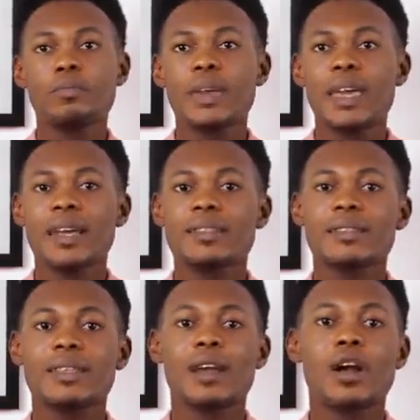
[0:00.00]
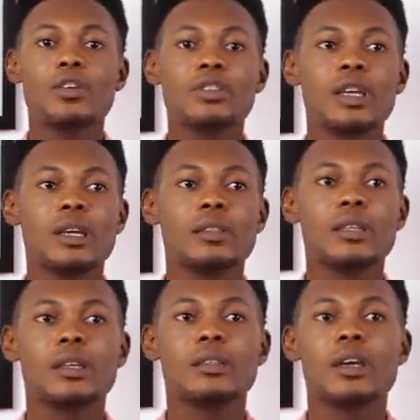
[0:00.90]
begets
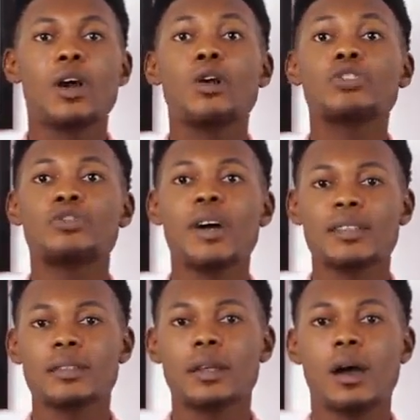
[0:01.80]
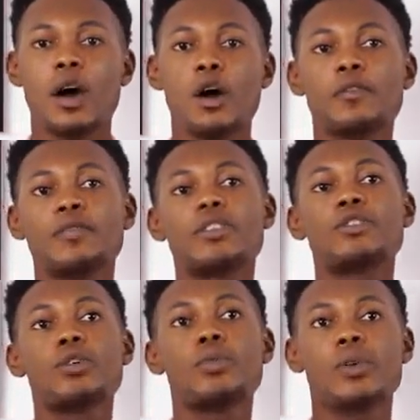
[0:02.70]
the contrast of the
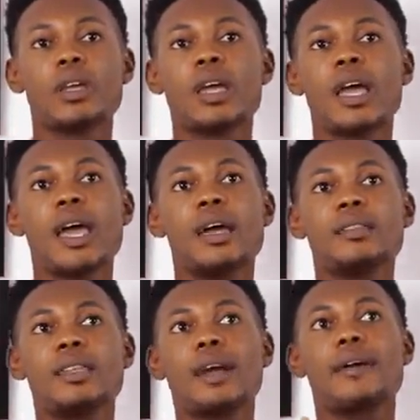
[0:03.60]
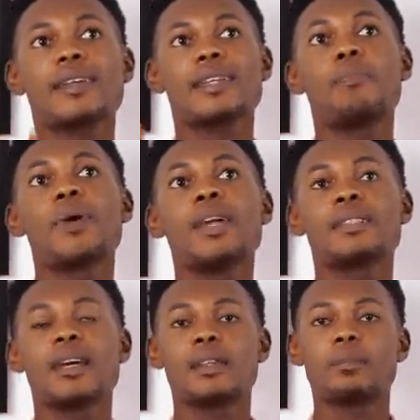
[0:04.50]
story and the character
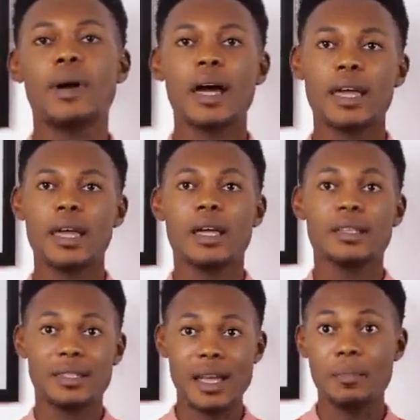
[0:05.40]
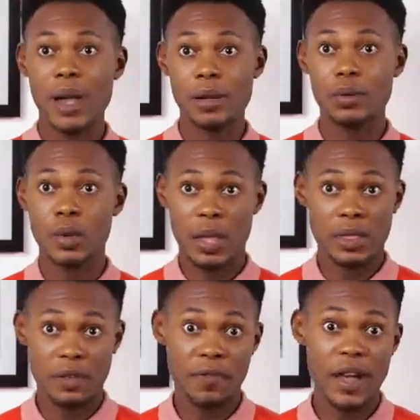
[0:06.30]
painted by Sir Marlowe,
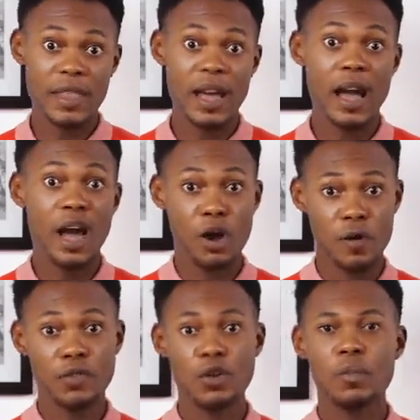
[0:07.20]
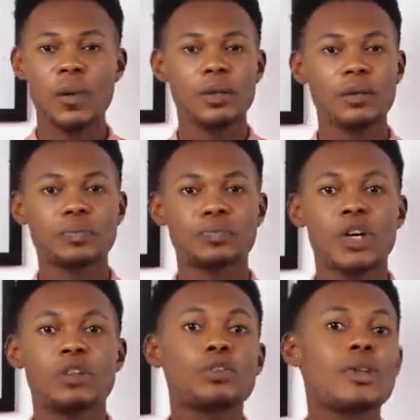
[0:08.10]
the father of young Marlowe.
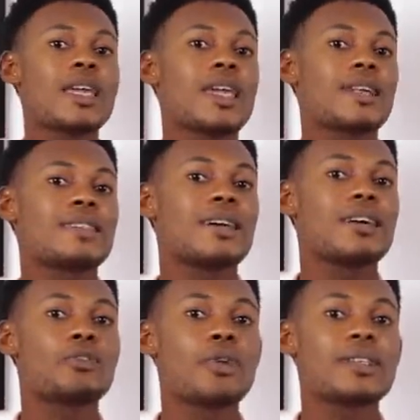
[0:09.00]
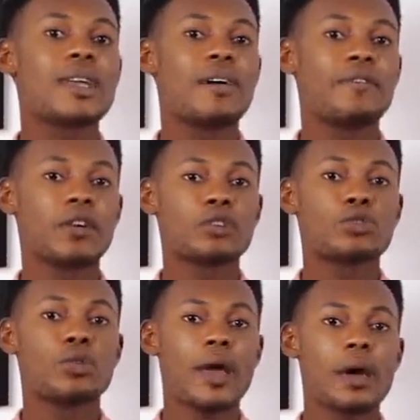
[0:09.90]
Tony gets a great effort
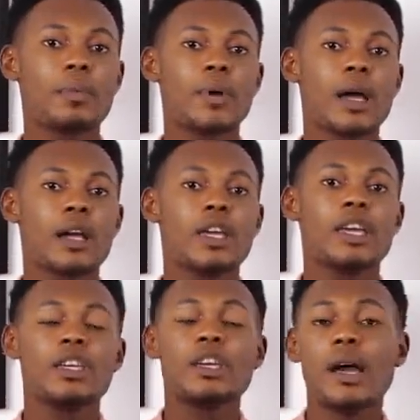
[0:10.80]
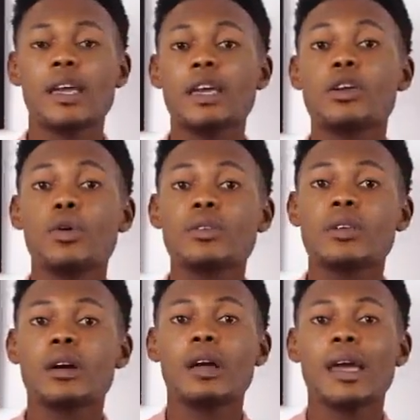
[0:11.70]
to help. He goes
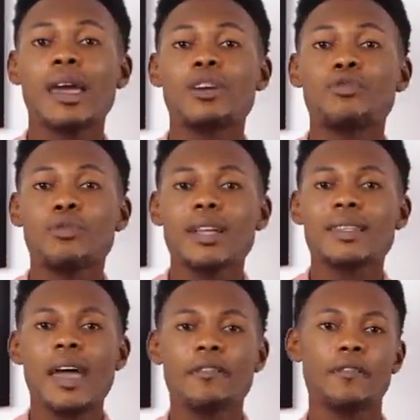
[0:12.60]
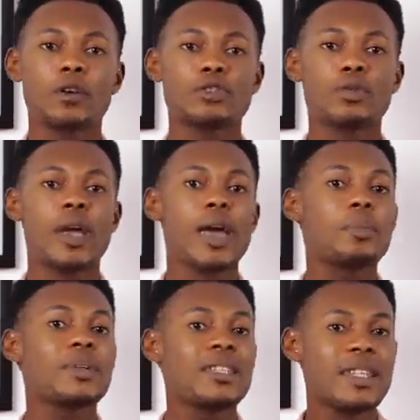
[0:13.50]
a great effort to
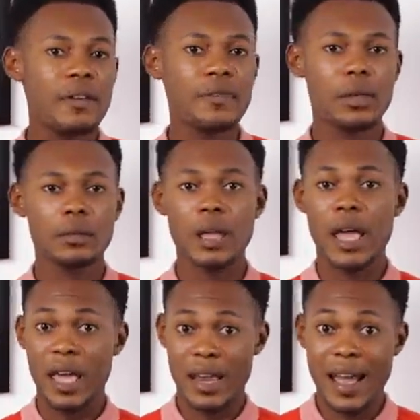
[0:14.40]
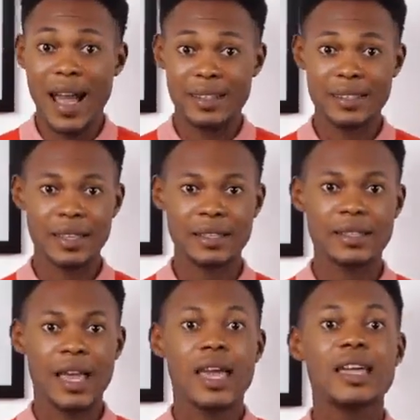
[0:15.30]
help Neville and
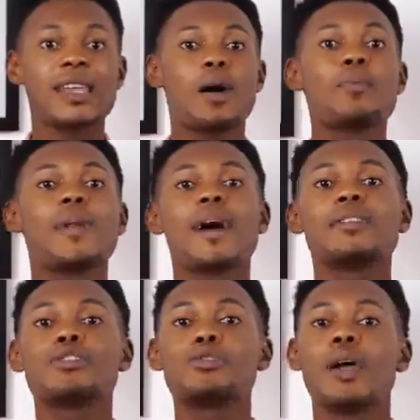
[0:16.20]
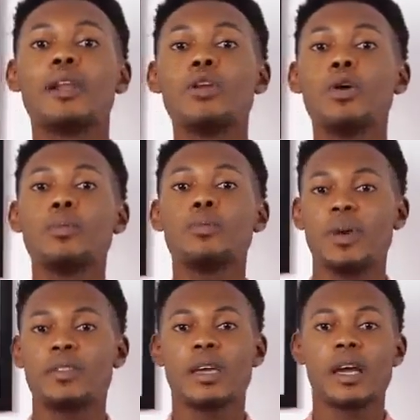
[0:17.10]
Hastings in their plans to elope
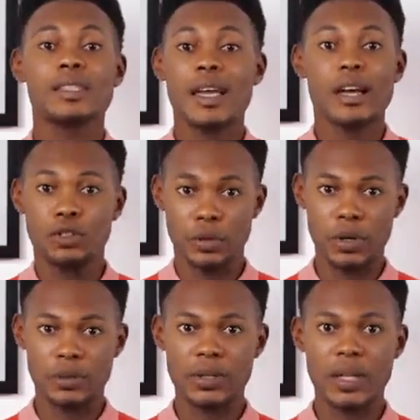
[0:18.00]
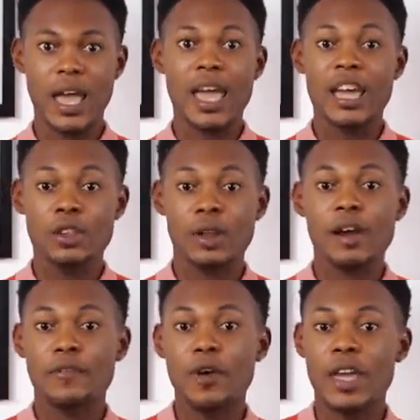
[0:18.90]
with their jewels, in
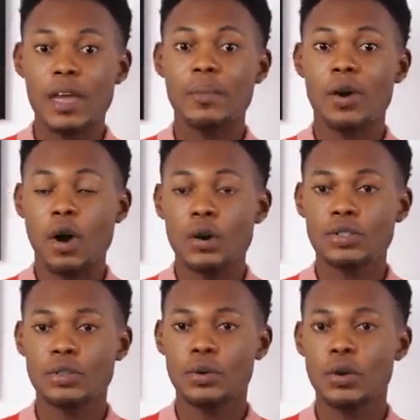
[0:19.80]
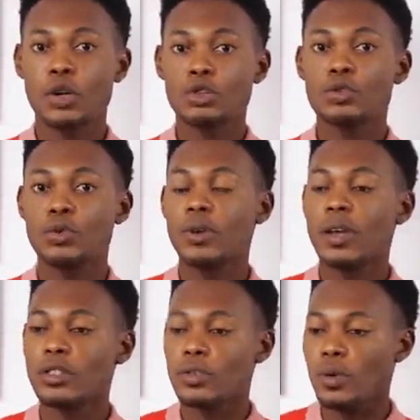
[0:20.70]
order for him also
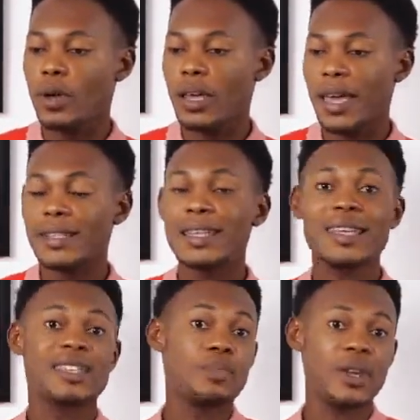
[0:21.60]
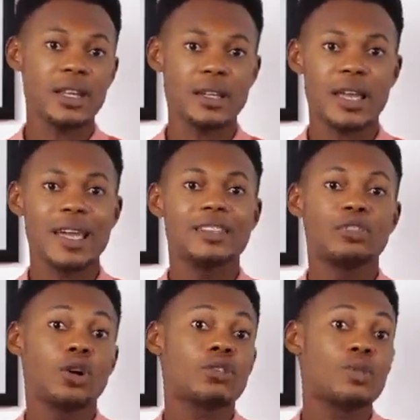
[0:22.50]
to get his bidding,
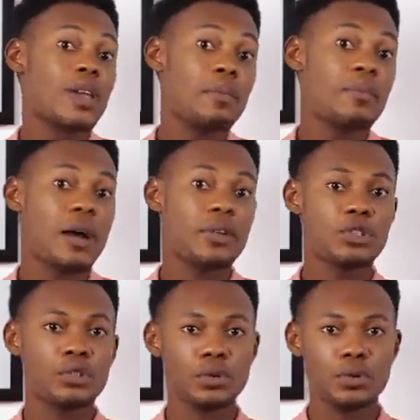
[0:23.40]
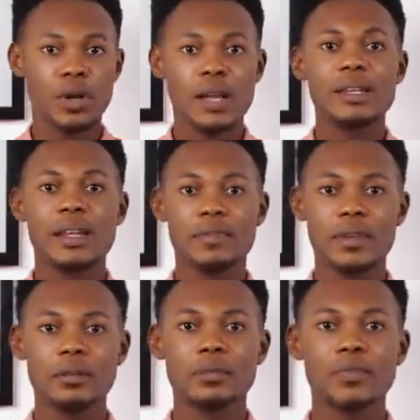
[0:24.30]
not to get married to
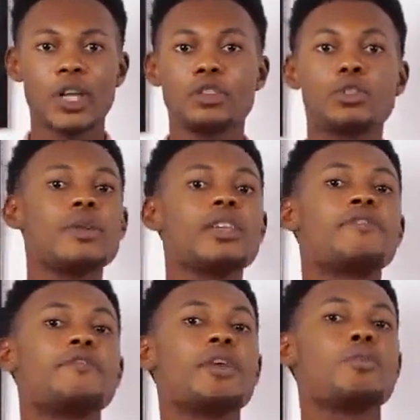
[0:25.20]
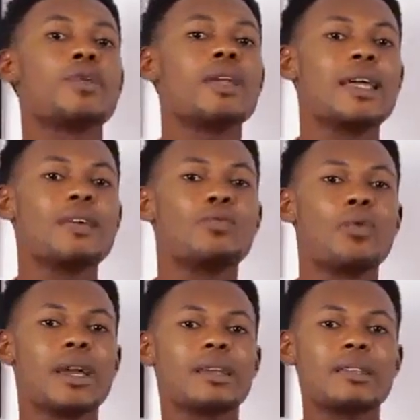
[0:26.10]
Neville. Tony's freewheeling
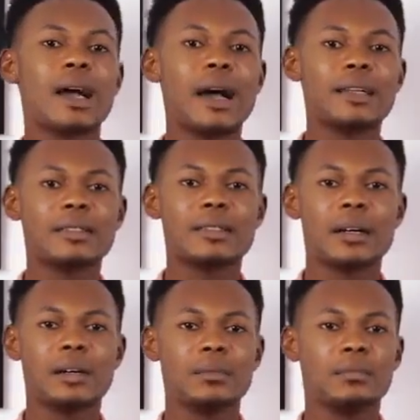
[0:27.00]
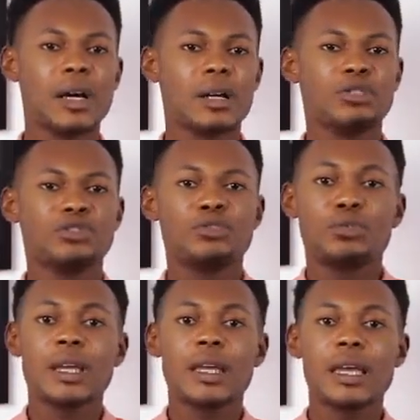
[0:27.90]
ways and
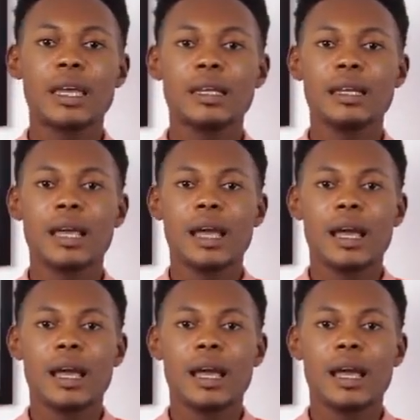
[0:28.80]
drinking